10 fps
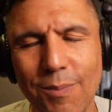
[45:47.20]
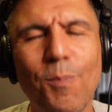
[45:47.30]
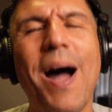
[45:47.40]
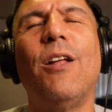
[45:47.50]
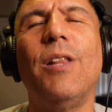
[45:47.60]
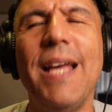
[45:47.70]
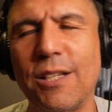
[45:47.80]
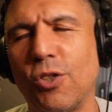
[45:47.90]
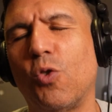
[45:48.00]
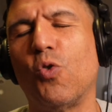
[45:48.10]
minor
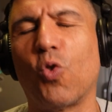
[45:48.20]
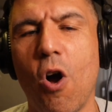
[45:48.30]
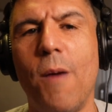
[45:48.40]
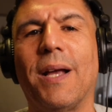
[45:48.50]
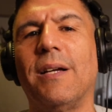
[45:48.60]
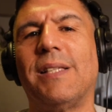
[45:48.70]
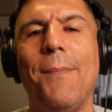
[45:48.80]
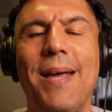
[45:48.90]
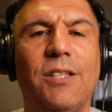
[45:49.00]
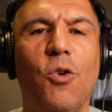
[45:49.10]
leagues is too strong because
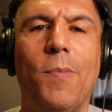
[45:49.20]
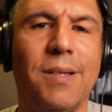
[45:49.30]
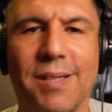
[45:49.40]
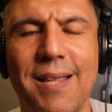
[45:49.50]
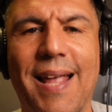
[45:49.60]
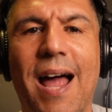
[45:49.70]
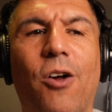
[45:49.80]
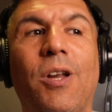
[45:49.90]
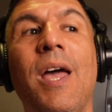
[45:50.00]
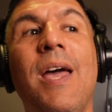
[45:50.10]
that means he'd be sent
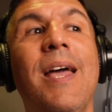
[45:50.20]
down.